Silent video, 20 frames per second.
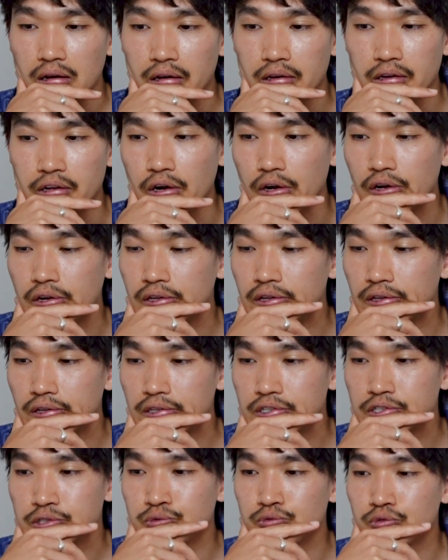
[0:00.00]
You know,
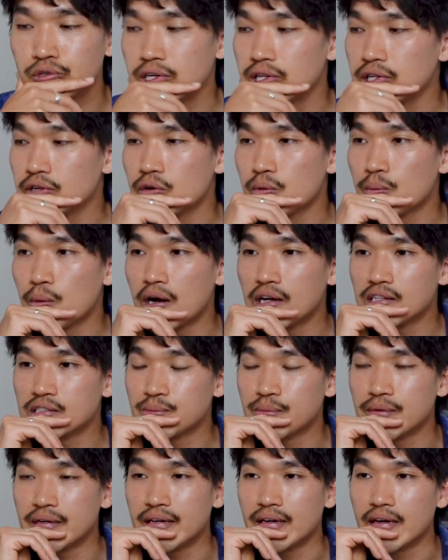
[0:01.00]
this really
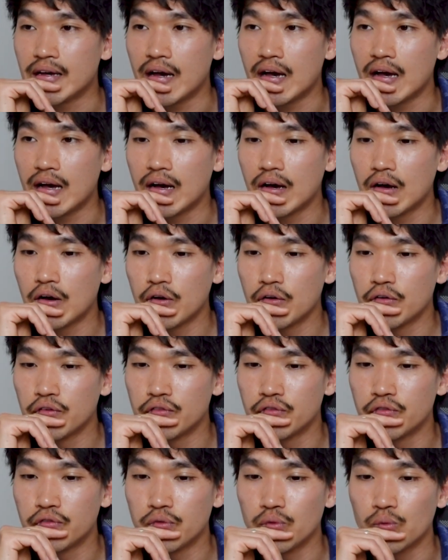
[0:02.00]
reminds me
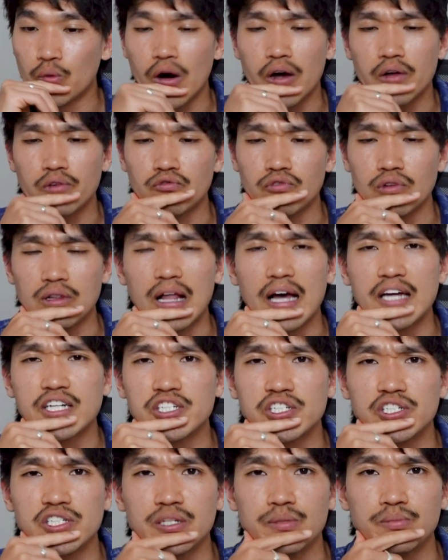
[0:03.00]
of what
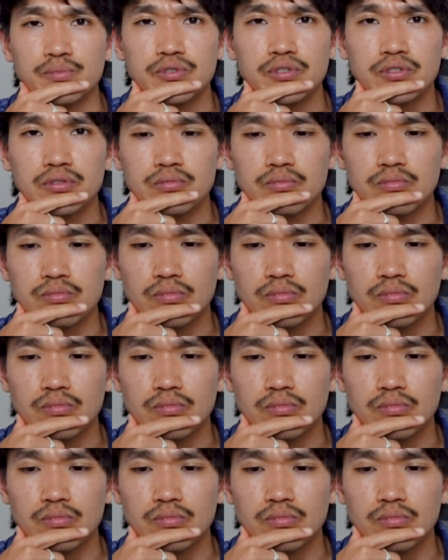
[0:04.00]
relationships